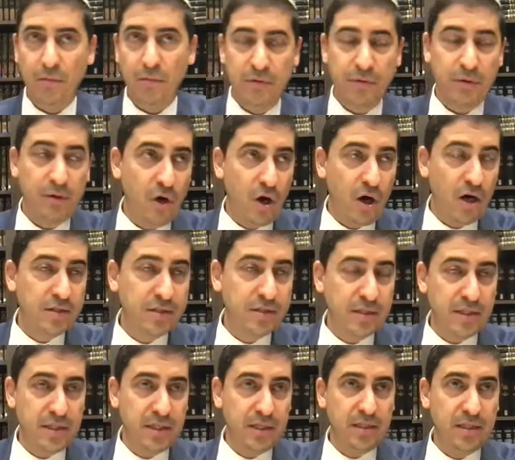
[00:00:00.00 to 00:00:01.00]
with regard
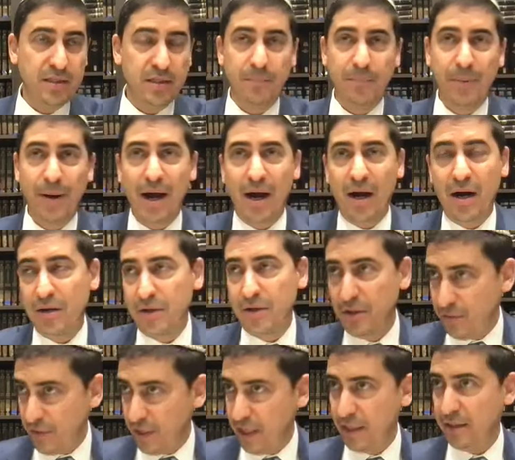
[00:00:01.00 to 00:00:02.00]
to the to the par,
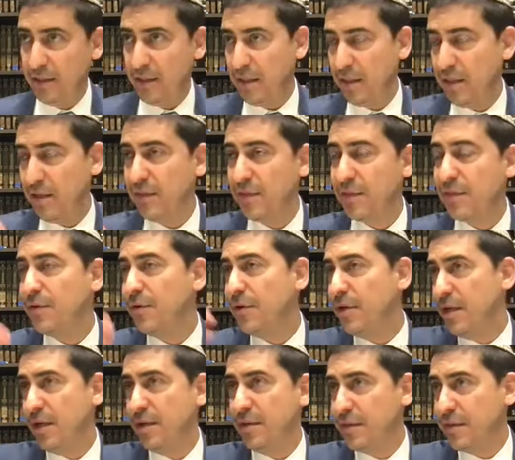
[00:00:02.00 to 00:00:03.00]
you're in the
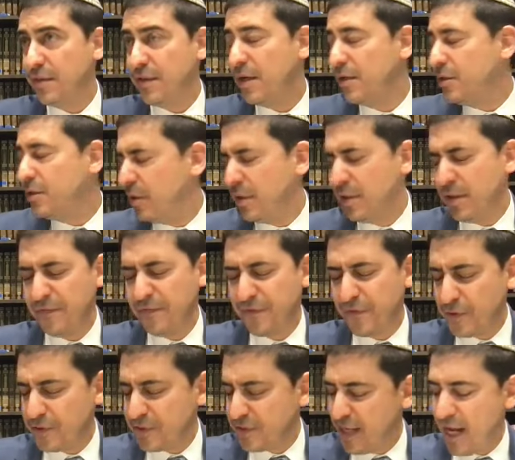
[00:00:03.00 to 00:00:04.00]
30th, uh, you're in the
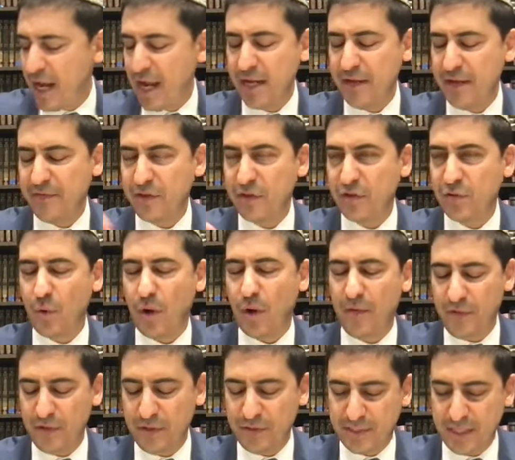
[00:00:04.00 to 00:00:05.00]
first day of the tw-
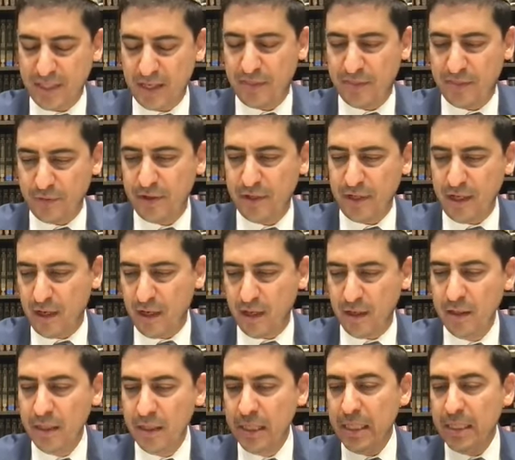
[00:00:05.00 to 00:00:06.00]
of the third
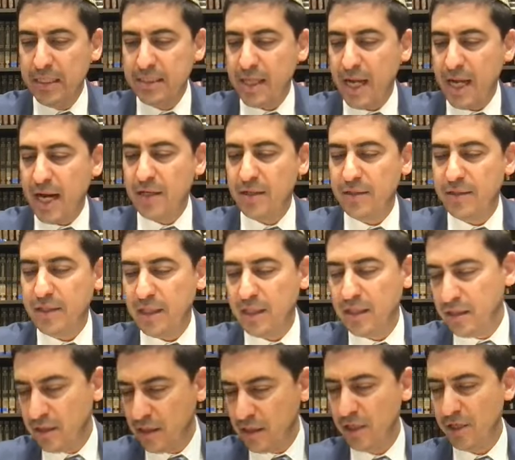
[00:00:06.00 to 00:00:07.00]
year, Sa'ina
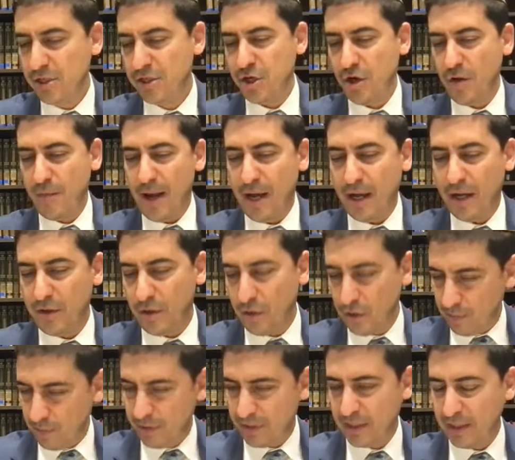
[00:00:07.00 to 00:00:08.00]
Din, Shiyom Echad,
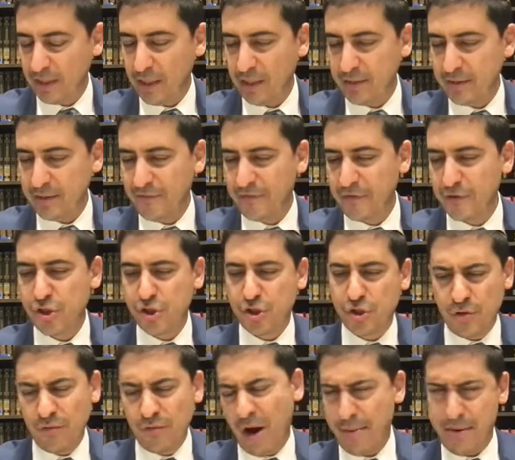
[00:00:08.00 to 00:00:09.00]
Olav for
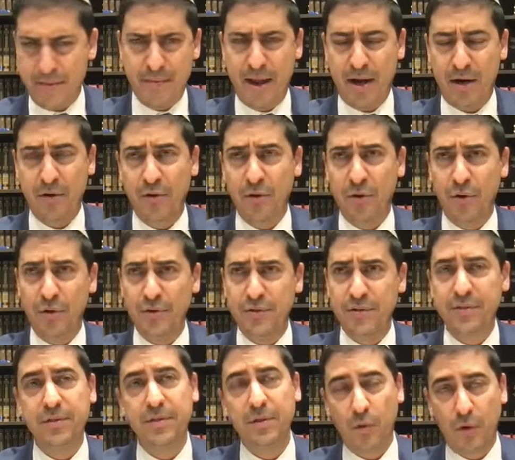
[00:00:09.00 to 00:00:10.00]
sure Rabbi Meir
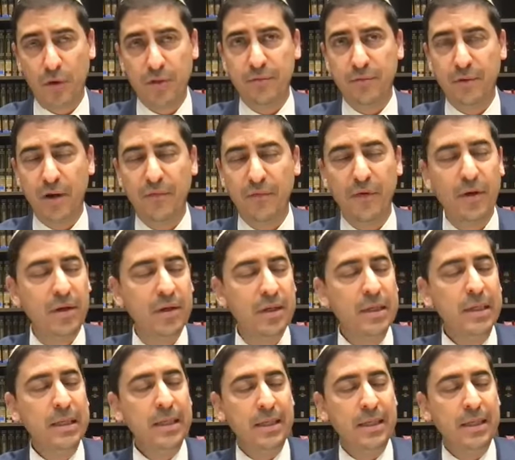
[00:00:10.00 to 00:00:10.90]
holds, according to Rava